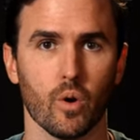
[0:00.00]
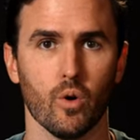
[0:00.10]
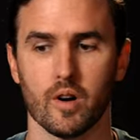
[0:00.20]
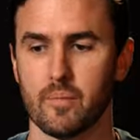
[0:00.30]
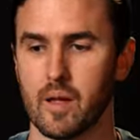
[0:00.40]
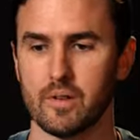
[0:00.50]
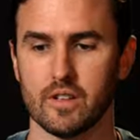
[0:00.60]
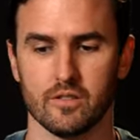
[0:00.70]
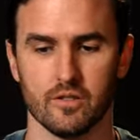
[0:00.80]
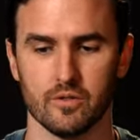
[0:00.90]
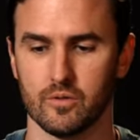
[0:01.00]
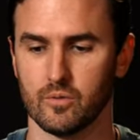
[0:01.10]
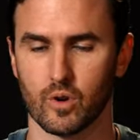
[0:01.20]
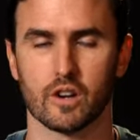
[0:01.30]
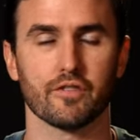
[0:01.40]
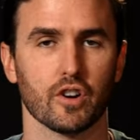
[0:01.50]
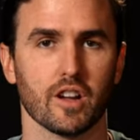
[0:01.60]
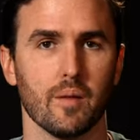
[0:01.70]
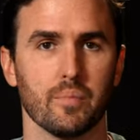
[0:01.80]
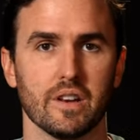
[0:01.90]
or maybe you work for a
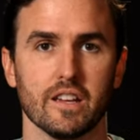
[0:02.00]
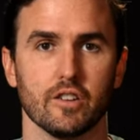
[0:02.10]
company